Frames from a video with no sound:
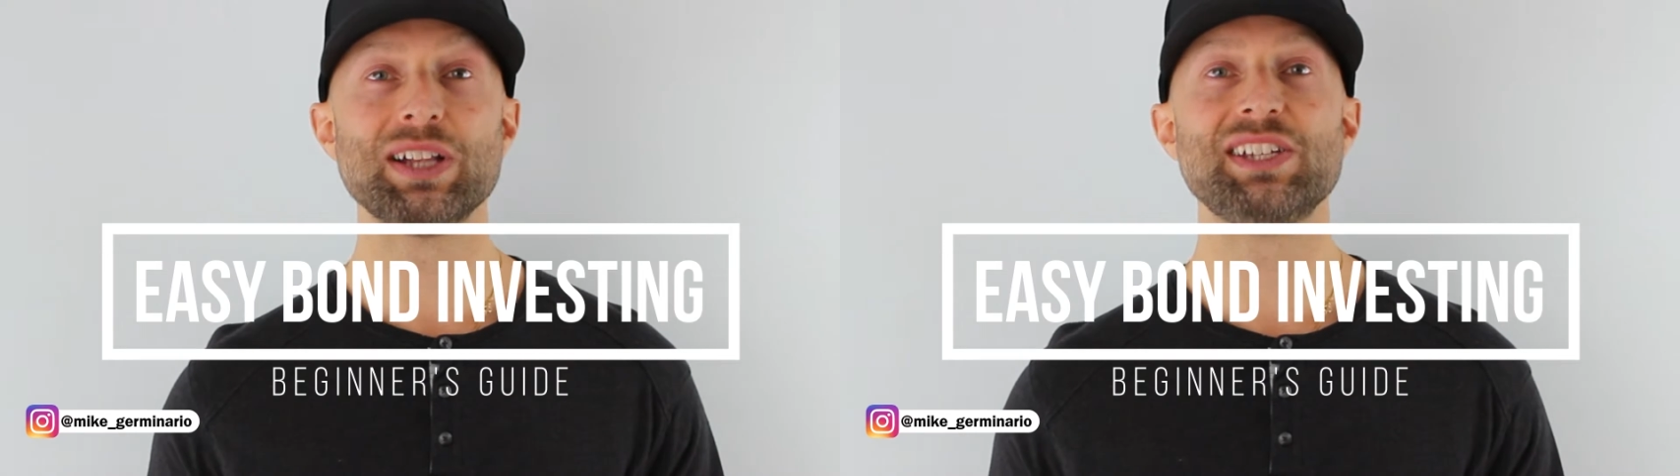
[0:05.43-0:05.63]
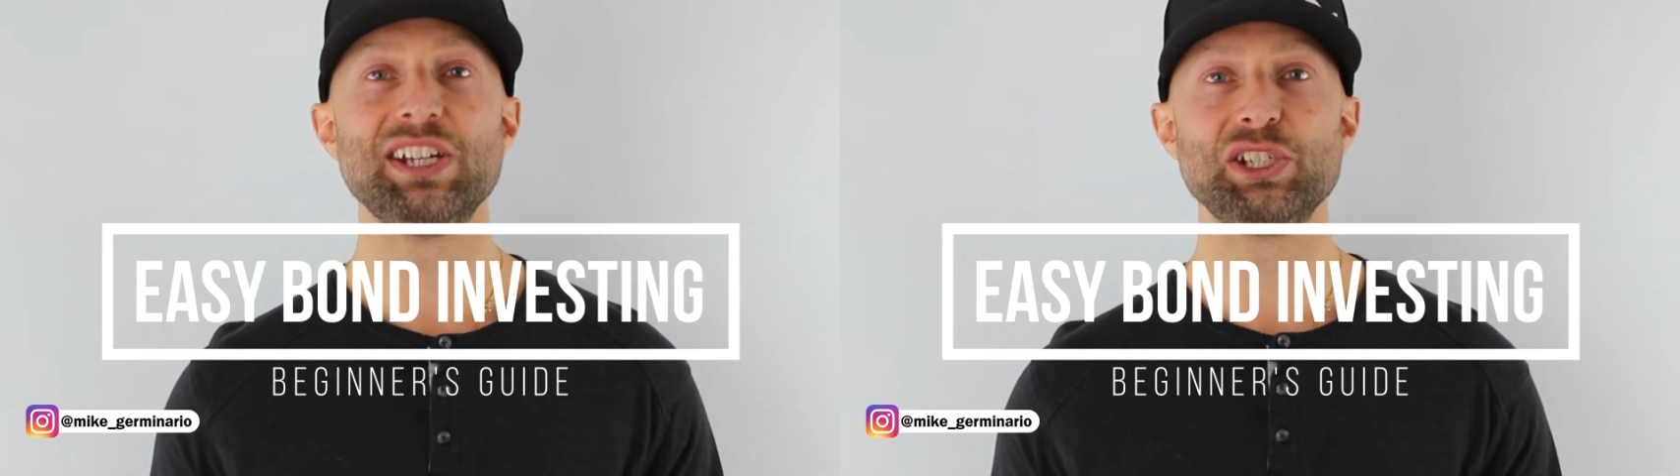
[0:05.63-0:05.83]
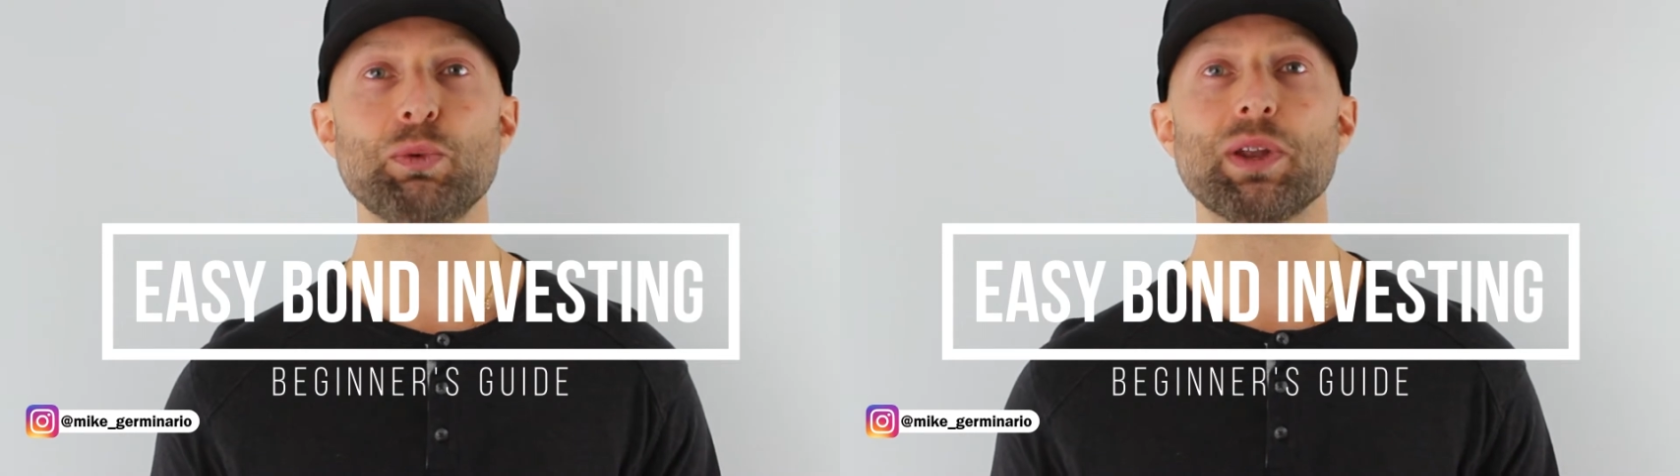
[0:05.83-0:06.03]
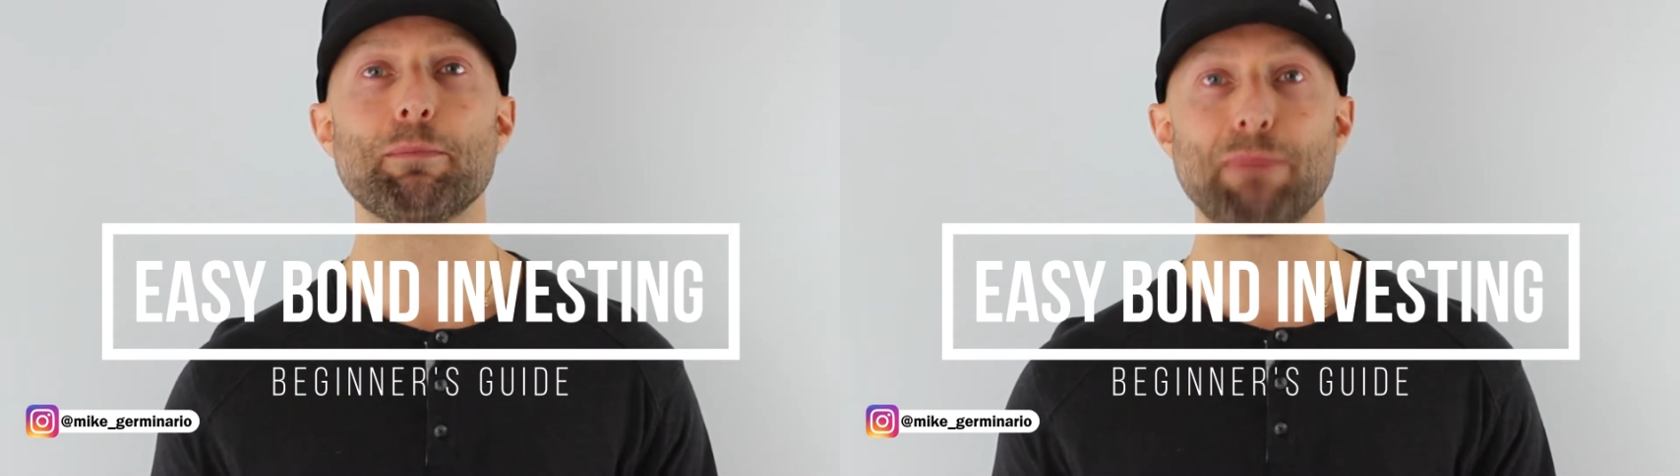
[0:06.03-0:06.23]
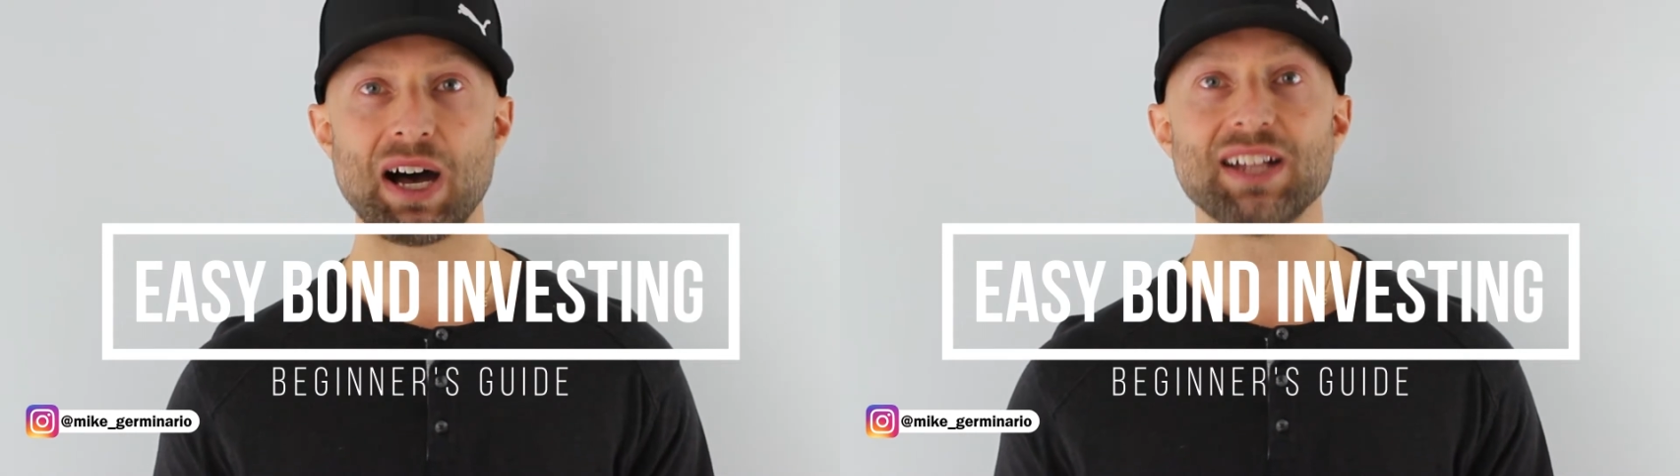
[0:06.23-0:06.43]
to teach you what a
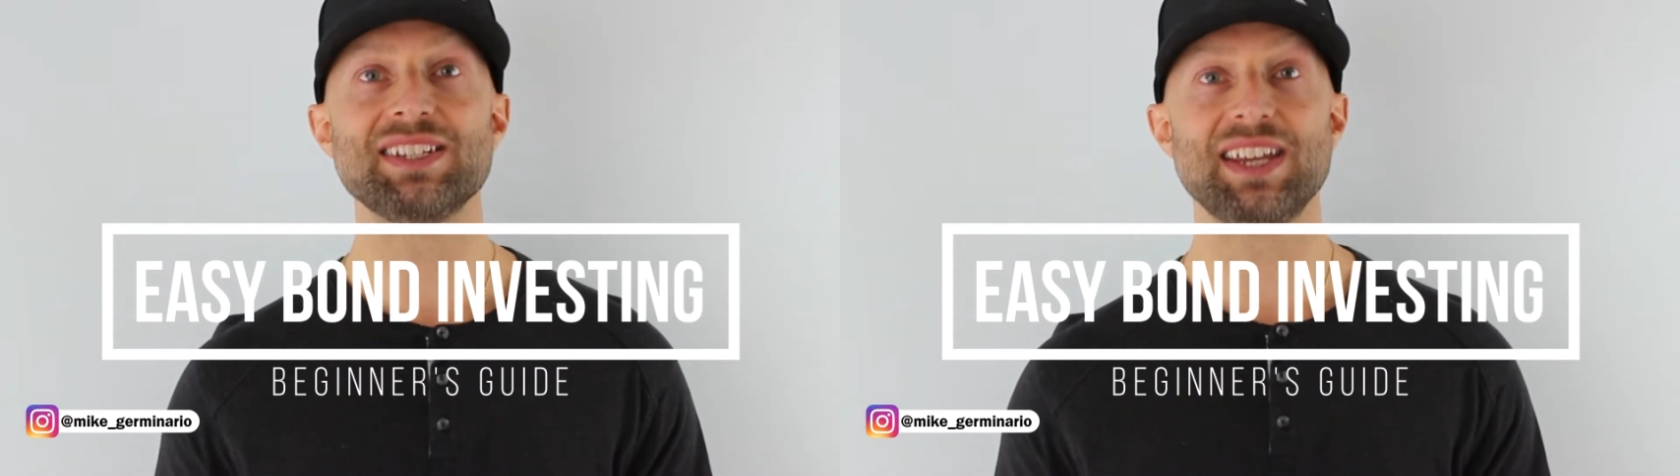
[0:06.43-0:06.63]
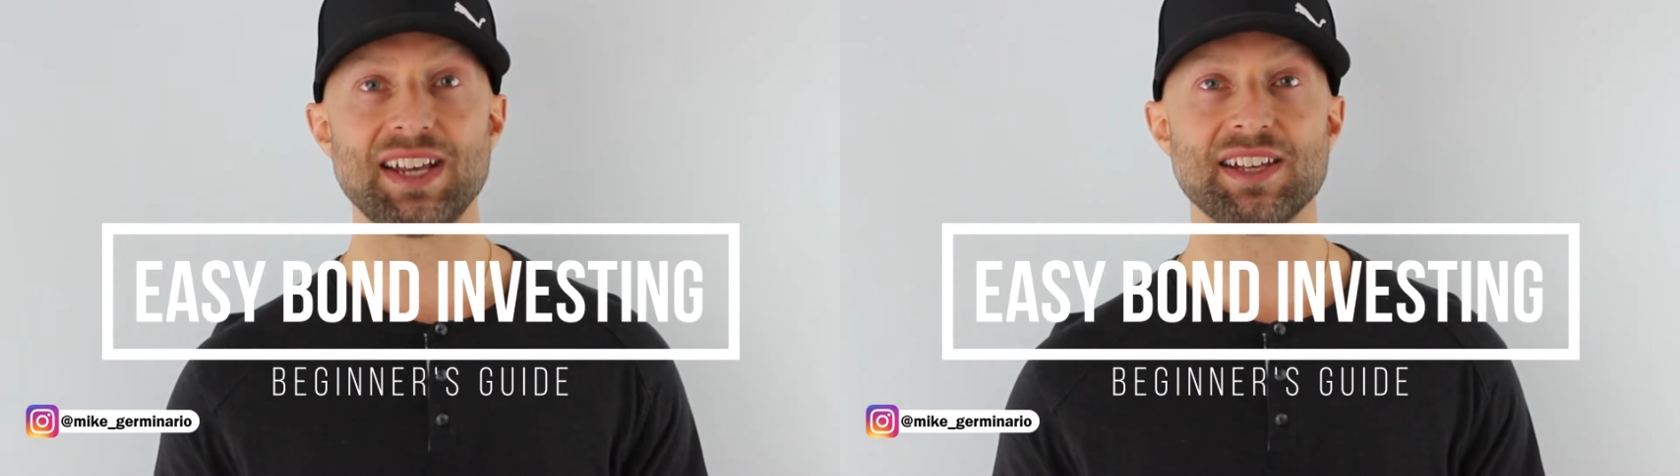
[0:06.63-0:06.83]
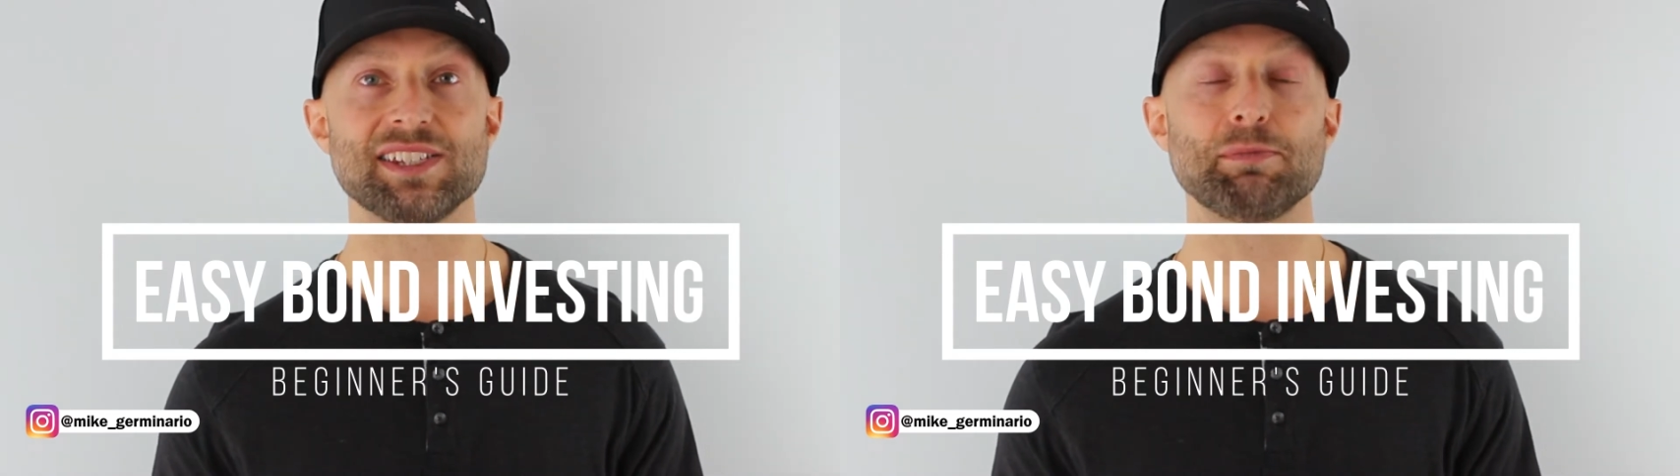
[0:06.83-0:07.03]
bond is,